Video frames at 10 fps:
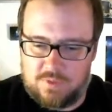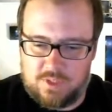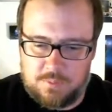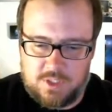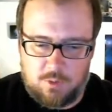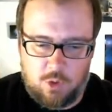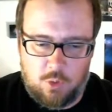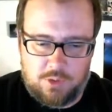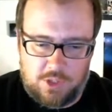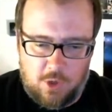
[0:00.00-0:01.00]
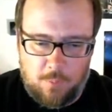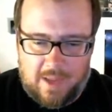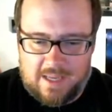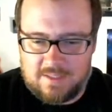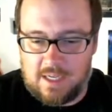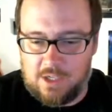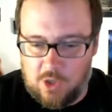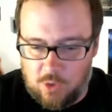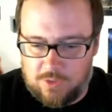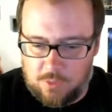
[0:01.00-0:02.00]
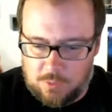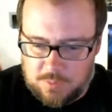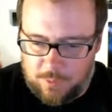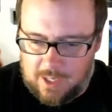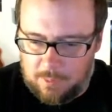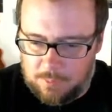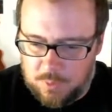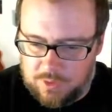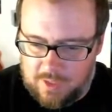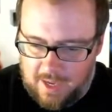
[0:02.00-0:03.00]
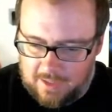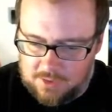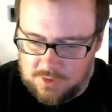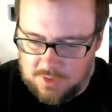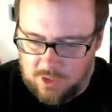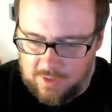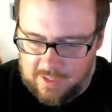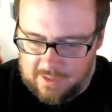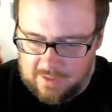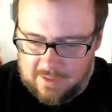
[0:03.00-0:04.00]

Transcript: Sub-Zero with no mask. I know that there was problems with the actors and all that,